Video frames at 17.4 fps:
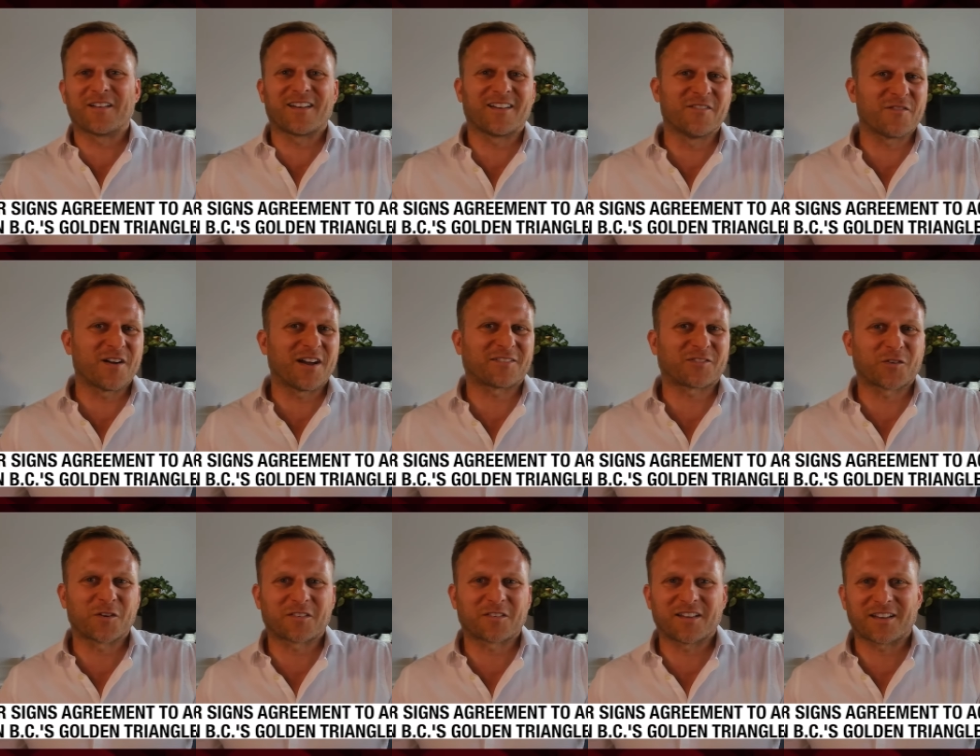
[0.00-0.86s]

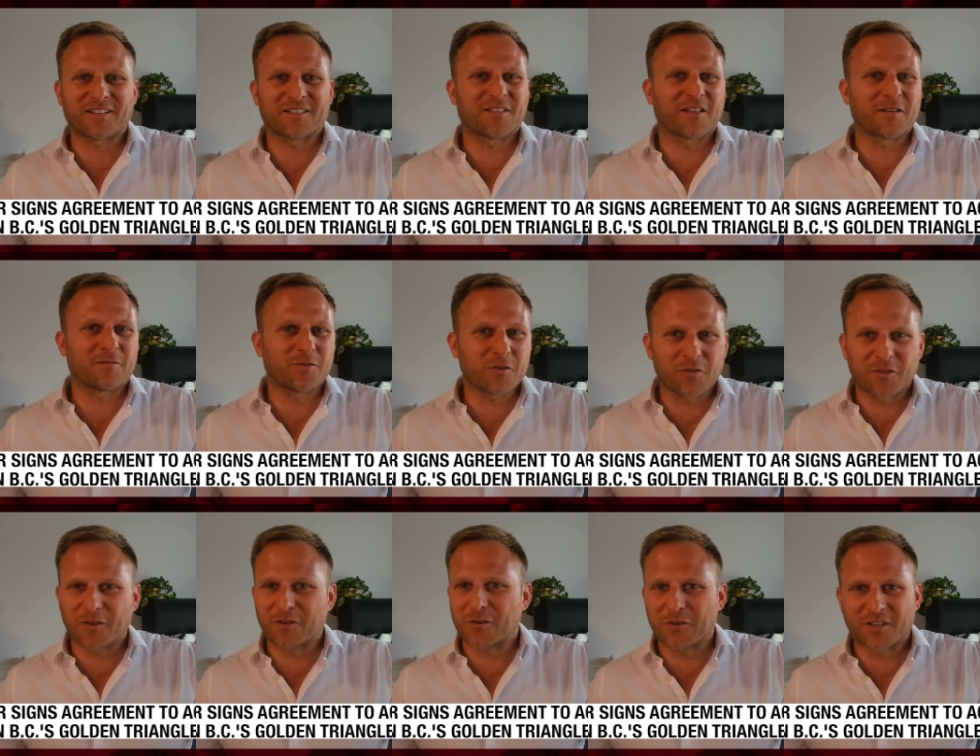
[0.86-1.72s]
investors like they do
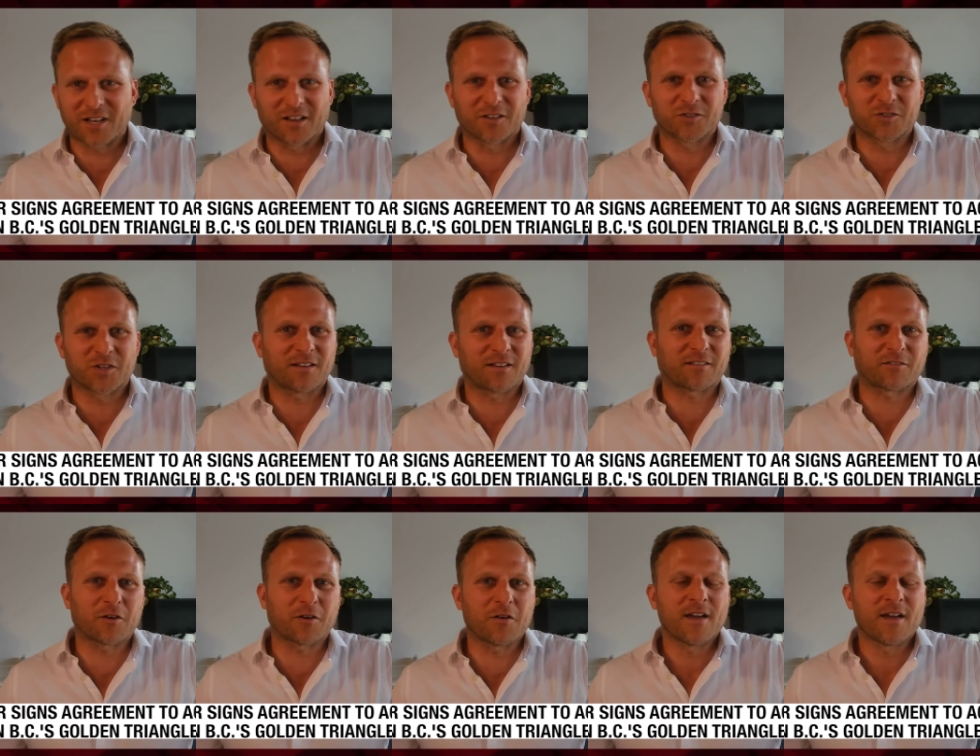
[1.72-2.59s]
their due diligence.
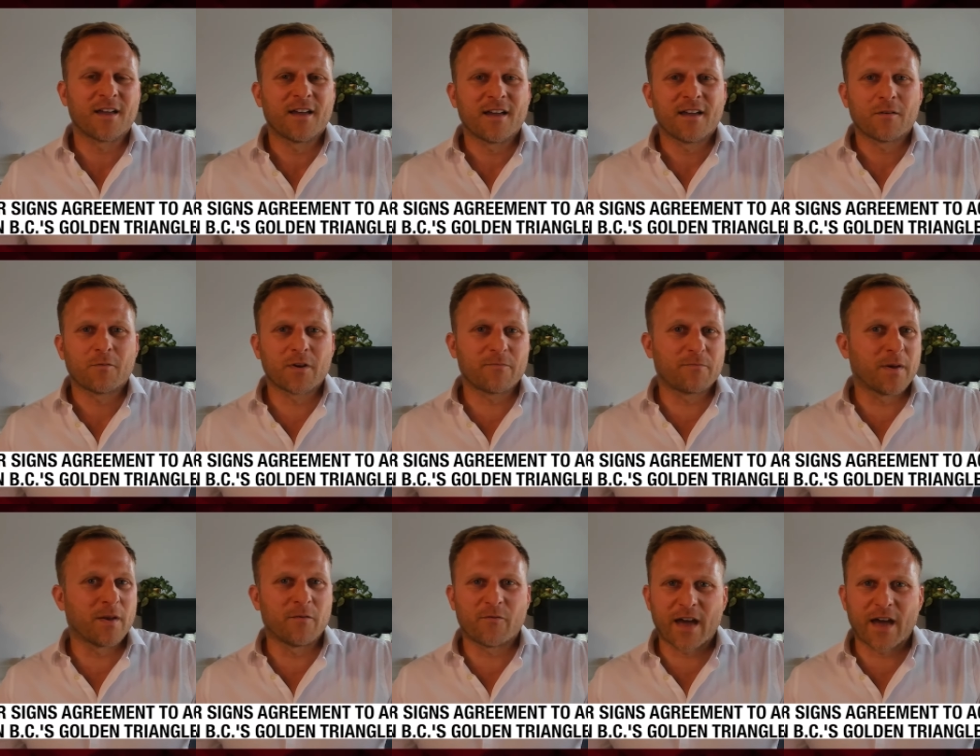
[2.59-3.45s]
So we've
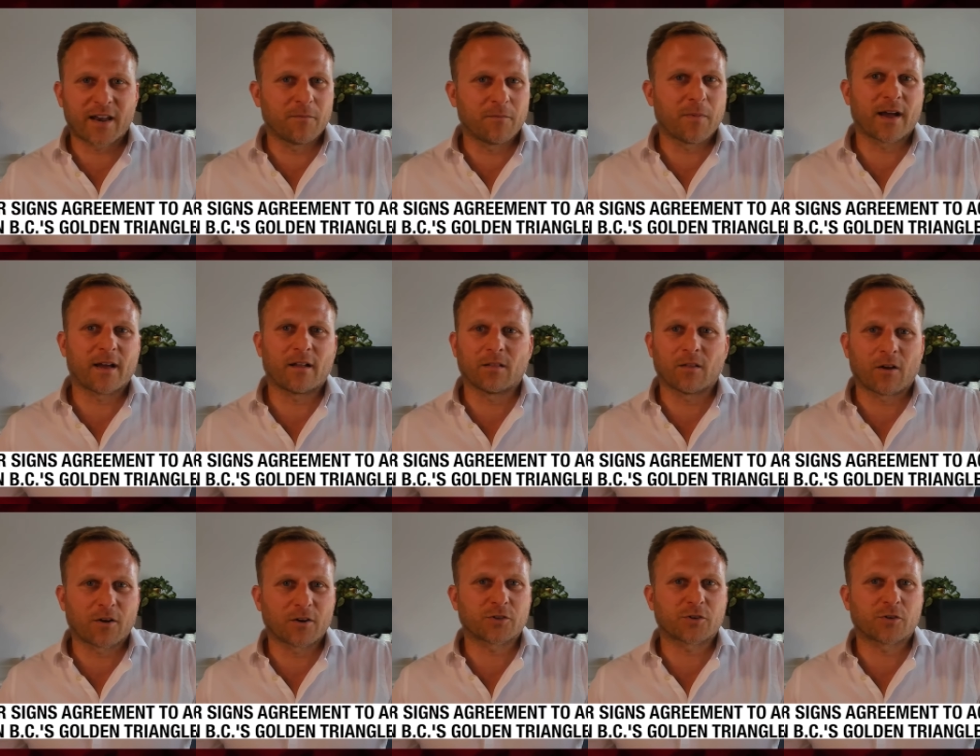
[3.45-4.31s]
been vetted by a
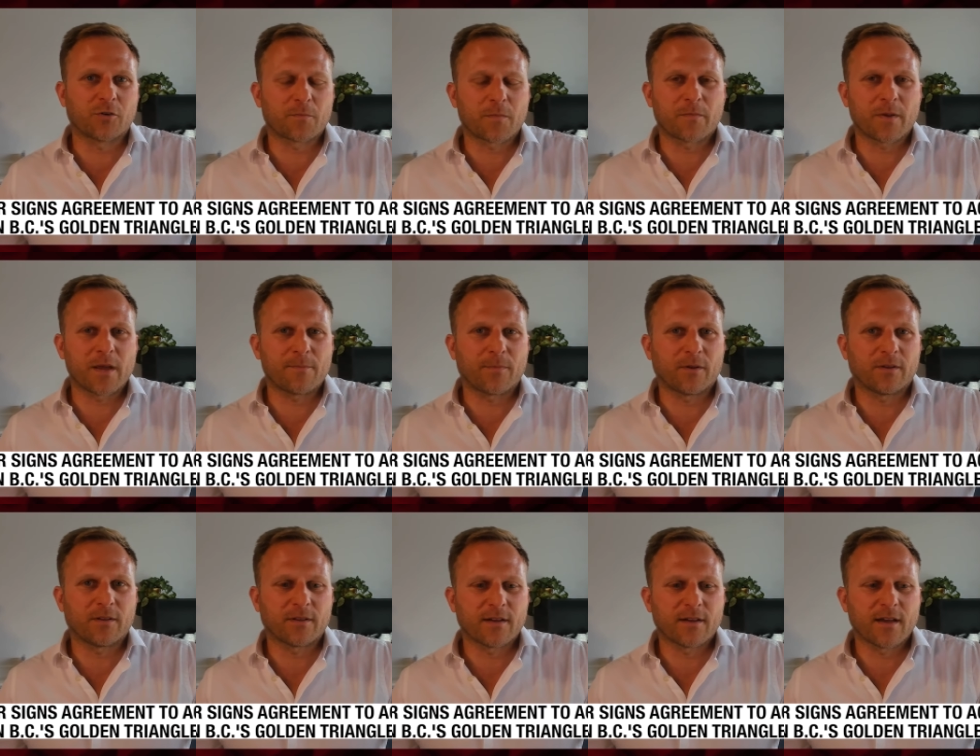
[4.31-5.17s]
large group of
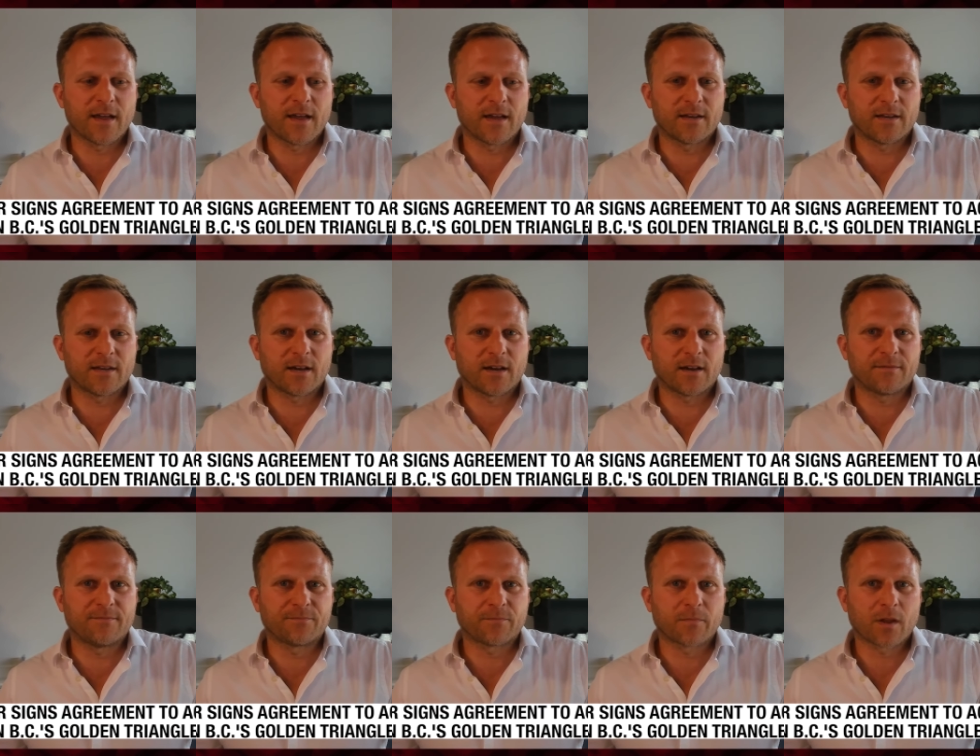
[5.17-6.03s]
people, and
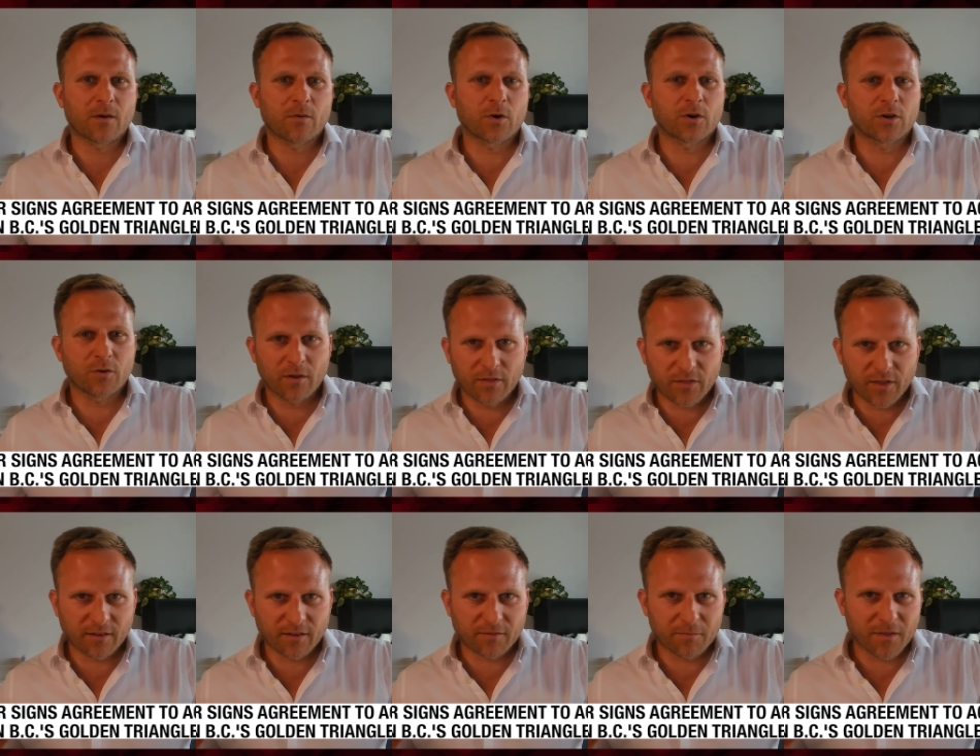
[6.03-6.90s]
uh, we're doing
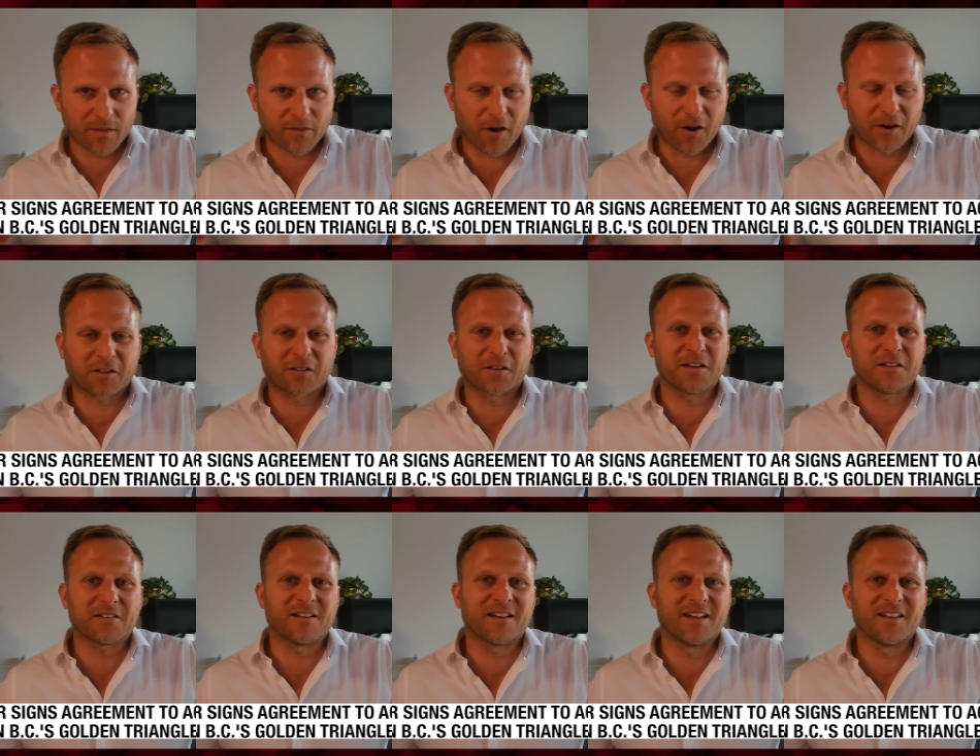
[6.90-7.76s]
things
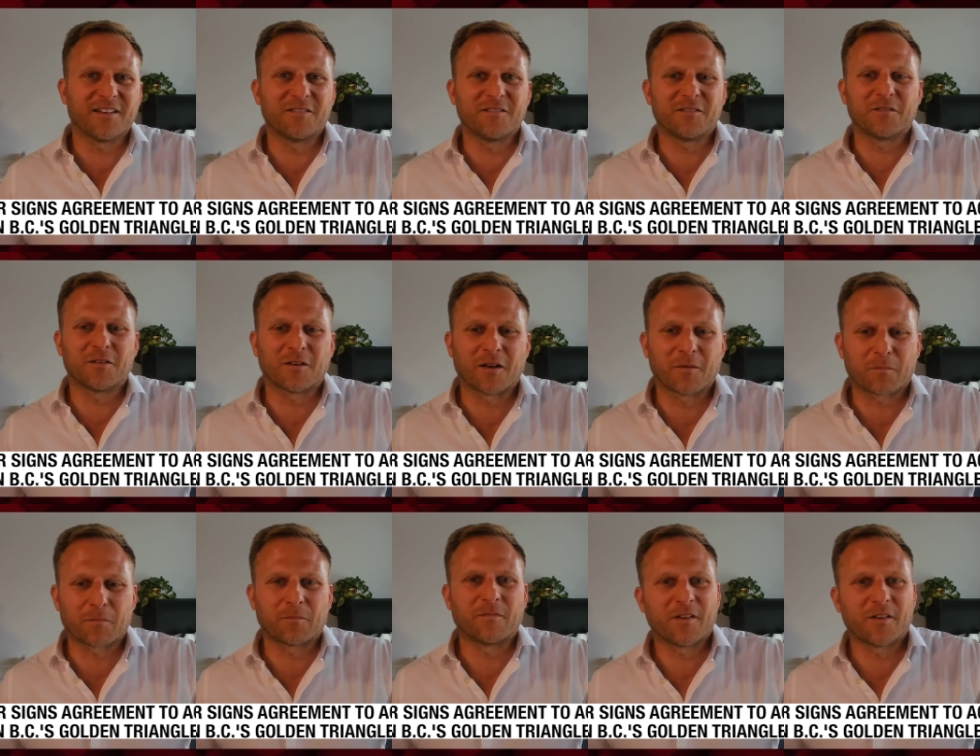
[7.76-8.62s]
methodically, and uh,
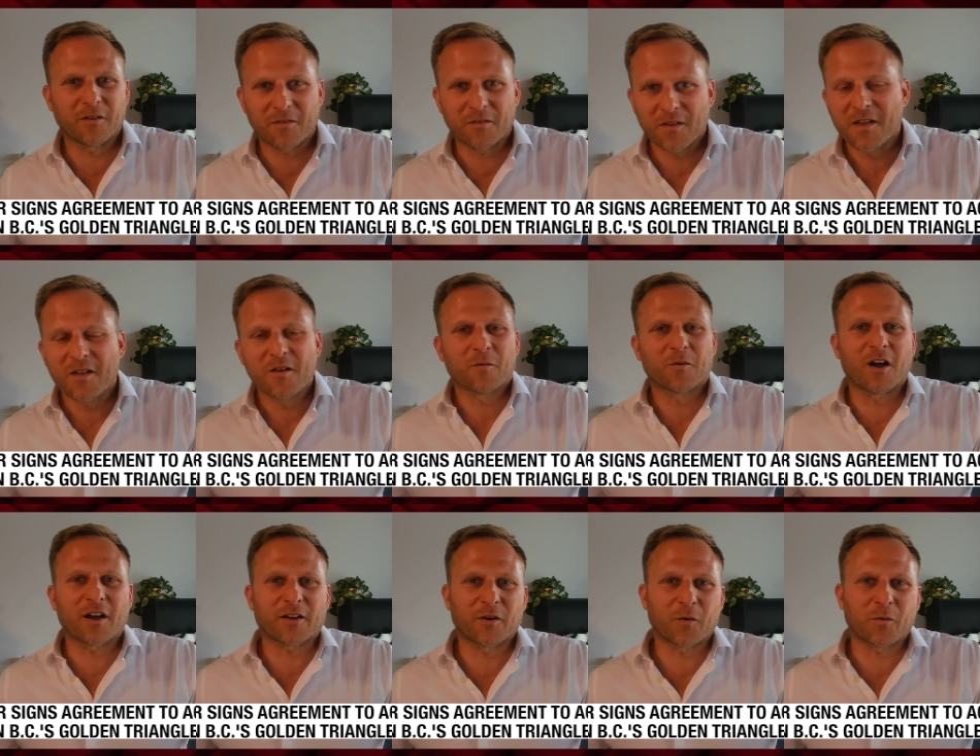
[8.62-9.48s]
you know,
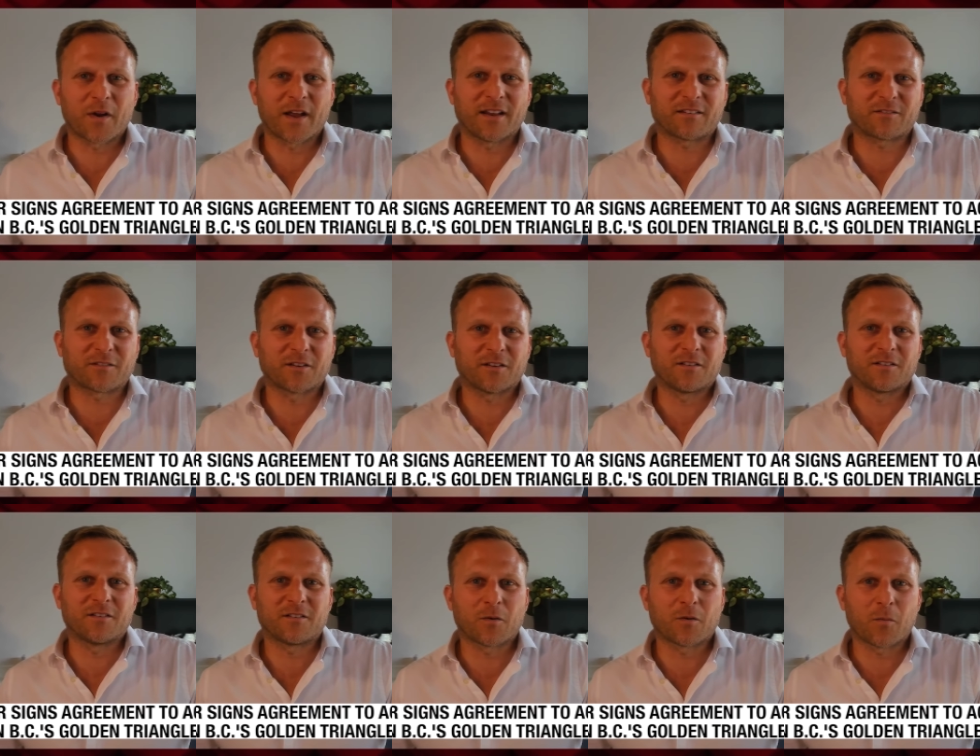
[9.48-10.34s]
we're not going to race
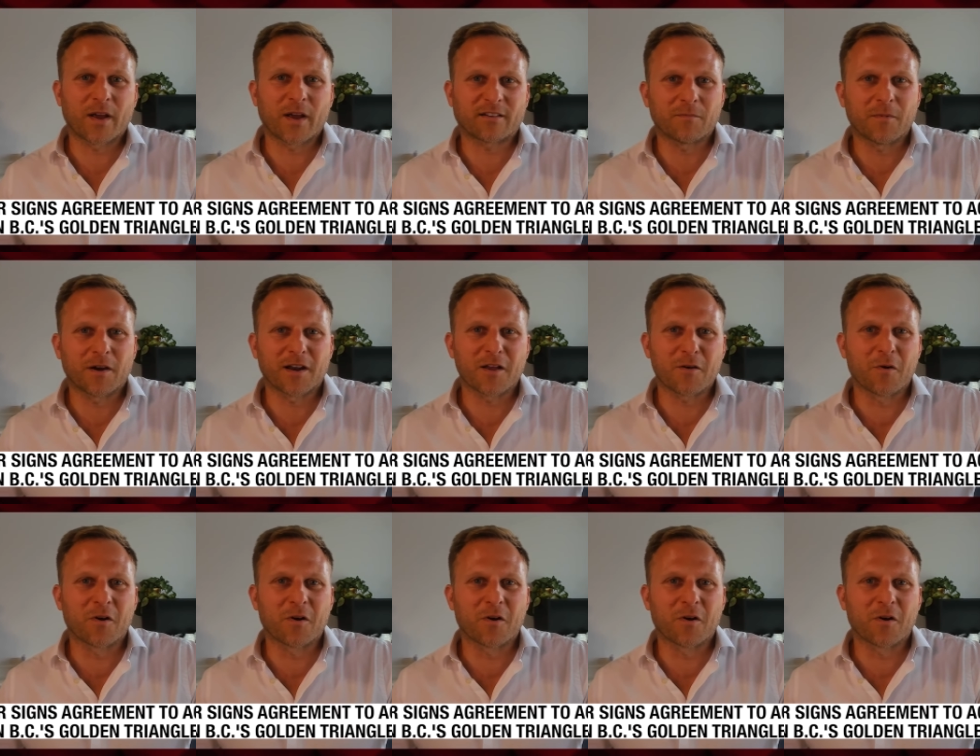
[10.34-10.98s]
to to waste money.